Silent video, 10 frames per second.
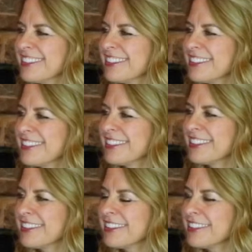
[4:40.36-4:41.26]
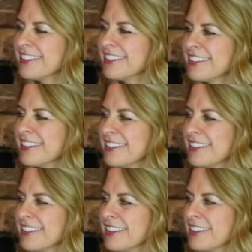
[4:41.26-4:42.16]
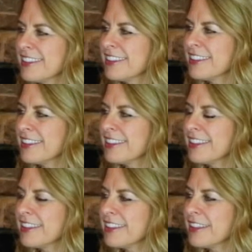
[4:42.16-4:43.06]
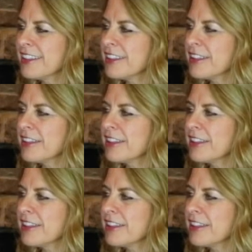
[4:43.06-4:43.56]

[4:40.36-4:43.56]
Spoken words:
This person isn't speaking.